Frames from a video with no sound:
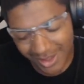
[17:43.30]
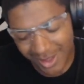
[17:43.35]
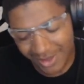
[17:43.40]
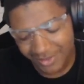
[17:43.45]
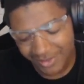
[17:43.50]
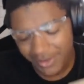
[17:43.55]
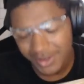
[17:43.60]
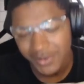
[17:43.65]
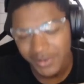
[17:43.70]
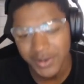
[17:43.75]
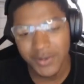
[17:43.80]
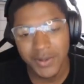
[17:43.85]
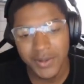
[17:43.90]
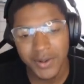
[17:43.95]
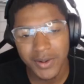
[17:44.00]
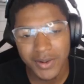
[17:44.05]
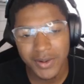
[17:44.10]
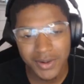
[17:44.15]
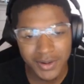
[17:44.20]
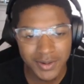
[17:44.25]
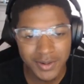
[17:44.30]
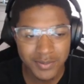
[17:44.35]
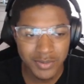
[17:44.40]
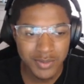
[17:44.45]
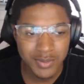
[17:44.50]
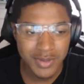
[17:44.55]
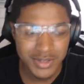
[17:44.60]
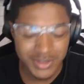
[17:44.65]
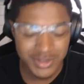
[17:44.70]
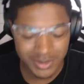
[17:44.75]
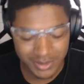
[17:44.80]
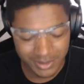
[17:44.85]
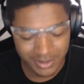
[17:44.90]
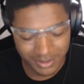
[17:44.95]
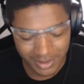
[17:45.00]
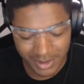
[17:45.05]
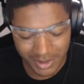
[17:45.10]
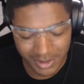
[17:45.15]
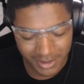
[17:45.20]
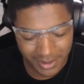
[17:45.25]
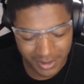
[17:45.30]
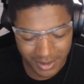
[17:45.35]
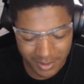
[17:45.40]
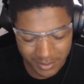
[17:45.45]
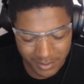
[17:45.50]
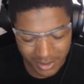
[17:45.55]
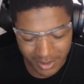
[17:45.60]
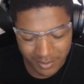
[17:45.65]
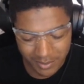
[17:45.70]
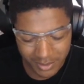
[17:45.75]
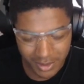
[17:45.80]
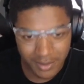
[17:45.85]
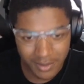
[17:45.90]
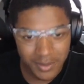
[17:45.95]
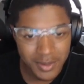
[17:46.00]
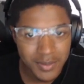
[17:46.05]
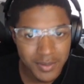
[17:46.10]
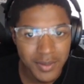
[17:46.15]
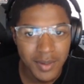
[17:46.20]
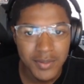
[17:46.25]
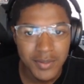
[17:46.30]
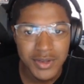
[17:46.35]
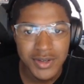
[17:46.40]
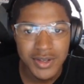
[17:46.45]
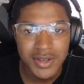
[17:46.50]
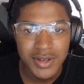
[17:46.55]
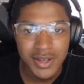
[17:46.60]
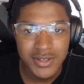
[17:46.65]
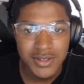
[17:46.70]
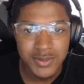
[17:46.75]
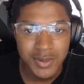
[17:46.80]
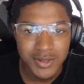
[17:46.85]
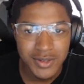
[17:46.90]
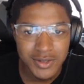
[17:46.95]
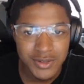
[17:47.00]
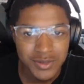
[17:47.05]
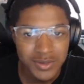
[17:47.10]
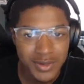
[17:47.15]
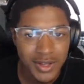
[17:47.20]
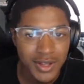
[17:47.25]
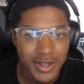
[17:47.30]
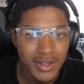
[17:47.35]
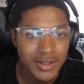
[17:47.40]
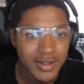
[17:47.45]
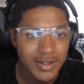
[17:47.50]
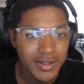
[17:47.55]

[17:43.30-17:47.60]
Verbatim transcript: Wait, wait, wait, hold up. Put my cereal right here. How, how, how, how many DNA splices we got?